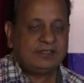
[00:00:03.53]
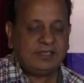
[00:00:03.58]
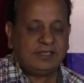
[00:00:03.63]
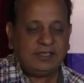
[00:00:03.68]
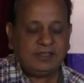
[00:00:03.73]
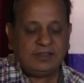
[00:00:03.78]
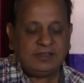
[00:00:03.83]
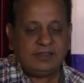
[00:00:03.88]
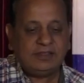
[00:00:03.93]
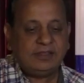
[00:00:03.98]

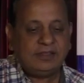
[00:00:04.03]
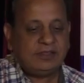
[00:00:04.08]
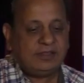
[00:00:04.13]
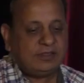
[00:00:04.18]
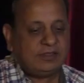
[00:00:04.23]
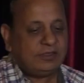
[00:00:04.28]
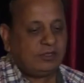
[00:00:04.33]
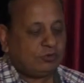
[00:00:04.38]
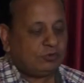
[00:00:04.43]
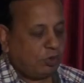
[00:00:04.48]
See,
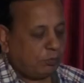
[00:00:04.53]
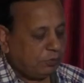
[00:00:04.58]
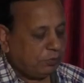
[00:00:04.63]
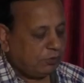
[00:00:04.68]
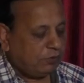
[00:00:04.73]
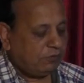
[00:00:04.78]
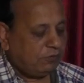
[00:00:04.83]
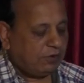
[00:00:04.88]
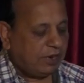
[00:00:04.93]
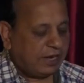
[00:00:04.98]
the
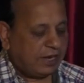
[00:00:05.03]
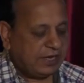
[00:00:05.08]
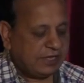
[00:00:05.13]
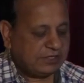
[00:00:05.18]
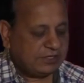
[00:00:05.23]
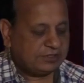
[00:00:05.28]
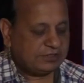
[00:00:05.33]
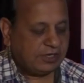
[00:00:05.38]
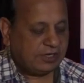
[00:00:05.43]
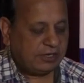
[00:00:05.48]
topic of
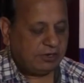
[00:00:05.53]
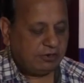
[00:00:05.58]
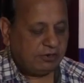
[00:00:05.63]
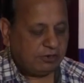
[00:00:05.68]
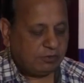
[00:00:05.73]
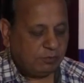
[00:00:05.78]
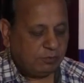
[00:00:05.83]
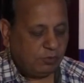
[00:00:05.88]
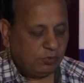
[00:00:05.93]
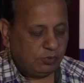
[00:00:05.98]
cardiac stun on
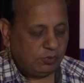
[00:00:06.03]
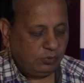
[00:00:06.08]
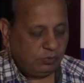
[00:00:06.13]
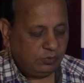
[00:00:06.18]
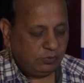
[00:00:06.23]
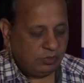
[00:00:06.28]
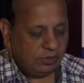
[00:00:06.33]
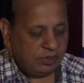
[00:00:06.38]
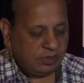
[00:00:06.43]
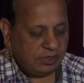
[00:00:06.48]

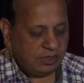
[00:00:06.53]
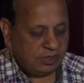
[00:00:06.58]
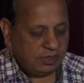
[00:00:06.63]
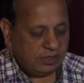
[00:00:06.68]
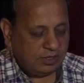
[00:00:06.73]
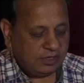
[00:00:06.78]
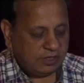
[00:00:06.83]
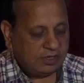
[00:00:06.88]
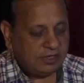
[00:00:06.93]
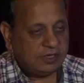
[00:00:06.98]
ECMO
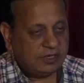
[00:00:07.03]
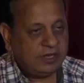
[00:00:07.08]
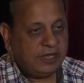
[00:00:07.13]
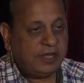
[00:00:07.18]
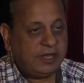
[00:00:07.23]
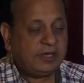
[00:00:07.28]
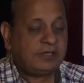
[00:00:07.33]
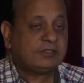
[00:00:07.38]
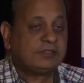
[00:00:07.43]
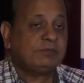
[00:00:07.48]

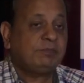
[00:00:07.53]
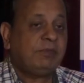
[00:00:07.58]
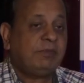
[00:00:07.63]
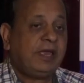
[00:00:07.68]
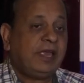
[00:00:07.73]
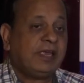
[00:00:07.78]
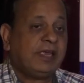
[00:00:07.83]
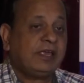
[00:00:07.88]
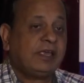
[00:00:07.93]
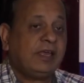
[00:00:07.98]
dates
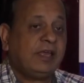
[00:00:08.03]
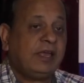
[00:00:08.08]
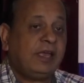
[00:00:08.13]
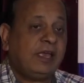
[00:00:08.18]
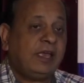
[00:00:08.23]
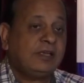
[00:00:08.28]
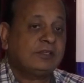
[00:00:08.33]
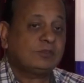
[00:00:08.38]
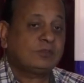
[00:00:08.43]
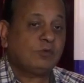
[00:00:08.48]
back
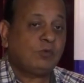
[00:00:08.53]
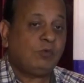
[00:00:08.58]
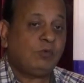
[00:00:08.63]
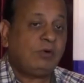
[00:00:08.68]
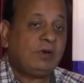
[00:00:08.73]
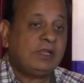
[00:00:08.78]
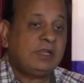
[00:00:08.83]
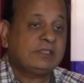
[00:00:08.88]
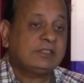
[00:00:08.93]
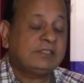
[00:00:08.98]
as
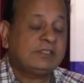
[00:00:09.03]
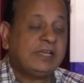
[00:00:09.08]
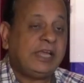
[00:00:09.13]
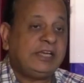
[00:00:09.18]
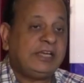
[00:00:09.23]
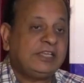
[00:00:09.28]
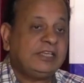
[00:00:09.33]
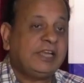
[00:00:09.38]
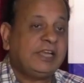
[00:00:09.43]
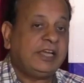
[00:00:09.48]
old as
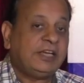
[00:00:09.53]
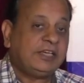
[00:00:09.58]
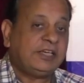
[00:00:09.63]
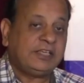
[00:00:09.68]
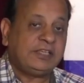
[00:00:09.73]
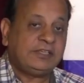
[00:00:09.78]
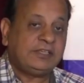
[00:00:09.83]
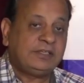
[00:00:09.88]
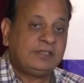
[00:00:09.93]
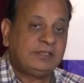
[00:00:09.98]

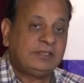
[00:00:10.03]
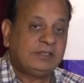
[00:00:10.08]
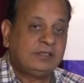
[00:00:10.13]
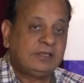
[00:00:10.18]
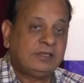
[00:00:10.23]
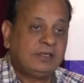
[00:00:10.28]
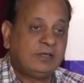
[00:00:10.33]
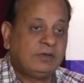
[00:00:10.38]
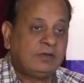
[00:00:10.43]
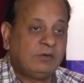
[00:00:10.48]
1990,
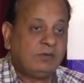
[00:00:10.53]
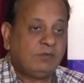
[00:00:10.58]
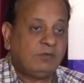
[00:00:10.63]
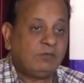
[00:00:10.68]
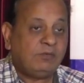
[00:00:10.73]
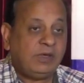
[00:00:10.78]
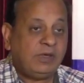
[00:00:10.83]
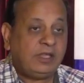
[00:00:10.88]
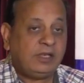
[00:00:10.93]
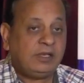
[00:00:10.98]

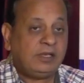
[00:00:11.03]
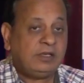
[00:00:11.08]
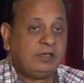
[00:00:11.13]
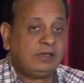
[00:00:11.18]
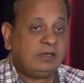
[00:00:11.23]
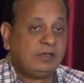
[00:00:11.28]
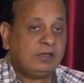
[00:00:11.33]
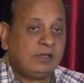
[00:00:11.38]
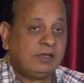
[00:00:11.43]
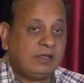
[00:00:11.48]

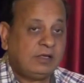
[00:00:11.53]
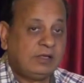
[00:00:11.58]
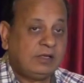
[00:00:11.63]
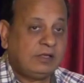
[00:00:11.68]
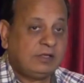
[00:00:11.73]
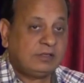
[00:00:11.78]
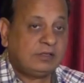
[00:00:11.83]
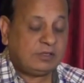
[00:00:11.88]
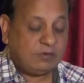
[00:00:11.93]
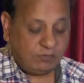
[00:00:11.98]
when
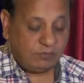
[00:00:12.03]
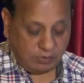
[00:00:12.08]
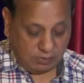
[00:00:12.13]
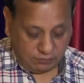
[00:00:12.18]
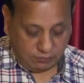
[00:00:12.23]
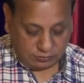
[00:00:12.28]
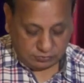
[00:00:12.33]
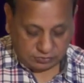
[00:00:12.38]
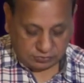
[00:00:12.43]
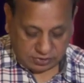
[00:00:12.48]
the
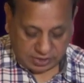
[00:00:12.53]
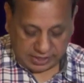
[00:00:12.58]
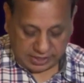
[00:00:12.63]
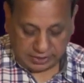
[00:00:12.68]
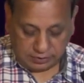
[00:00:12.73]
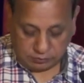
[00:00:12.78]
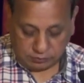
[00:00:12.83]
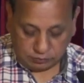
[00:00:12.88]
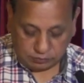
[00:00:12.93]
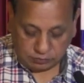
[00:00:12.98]
world was
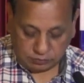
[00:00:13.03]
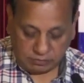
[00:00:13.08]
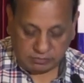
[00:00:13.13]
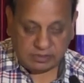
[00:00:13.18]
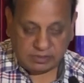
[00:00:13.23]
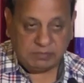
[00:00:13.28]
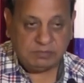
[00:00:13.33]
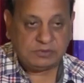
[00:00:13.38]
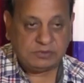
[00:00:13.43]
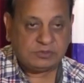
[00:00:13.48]
trying to
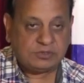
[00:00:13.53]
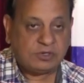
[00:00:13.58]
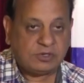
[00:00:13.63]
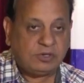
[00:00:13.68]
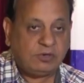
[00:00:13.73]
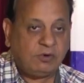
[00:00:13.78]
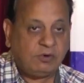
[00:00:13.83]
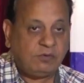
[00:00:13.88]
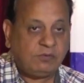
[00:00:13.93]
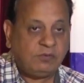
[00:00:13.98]
solve the
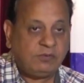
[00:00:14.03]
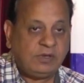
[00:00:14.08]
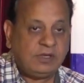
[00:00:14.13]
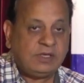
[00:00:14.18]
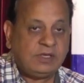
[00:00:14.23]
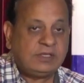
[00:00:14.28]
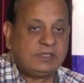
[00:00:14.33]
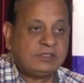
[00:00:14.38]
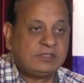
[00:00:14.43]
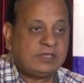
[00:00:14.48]
mystery of
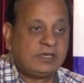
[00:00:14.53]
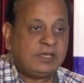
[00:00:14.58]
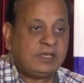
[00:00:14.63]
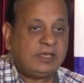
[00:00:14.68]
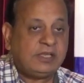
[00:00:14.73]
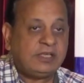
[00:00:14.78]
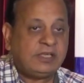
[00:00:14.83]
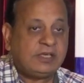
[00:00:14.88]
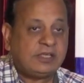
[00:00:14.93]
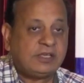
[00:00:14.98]

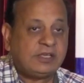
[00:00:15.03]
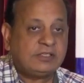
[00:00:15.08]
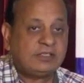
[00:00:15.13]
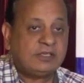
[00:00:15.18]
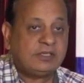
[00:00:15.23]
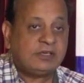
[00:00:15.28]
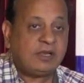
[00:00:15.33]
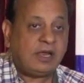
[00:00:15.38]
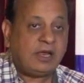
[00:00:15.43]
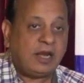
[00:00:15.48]
sudden increase
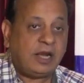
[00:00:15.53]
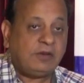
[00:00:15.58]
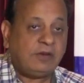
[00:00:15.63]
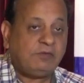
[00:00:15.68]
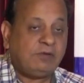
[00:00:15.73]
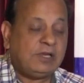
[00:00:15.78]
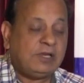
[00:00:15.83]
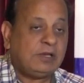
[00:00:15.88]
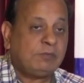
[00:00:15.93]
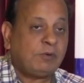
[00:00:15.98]
in heart
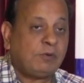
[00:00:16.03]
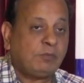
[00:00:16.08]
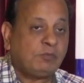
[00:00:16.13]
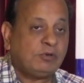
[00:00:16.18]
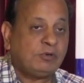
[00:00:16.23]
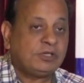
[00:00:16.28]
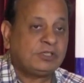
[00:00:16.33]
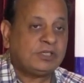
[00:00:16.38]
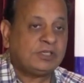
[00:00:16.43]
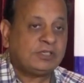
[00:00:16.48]
failure
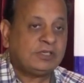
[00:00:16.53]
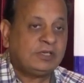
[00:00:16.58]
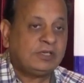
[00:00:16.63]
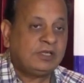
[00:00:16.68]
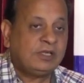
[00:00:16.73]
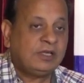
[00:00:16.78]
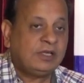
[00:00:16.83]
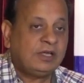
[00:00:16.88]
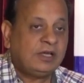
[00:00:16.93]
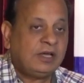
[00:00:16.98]
population
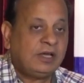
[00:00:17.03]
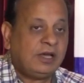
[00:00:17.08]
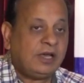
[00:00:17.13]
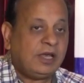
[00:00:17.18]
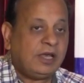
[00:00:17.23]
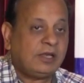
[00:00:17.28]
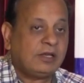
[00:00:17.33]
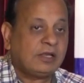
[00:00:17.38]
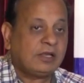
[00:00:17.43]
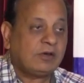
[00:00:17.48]

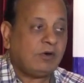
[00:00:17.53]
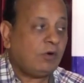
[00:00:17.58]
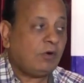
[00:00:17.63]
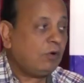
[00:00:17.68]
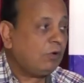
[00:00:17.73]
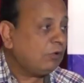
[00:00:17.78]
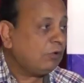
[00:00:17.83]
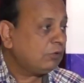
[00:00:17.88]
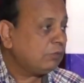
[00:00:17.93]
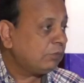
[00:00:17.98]
and
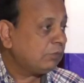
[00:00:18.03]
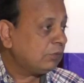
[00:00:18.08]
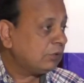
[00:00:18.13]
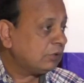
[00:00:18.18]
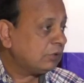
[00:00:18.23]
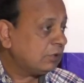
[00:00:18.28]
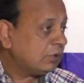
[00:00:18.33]
all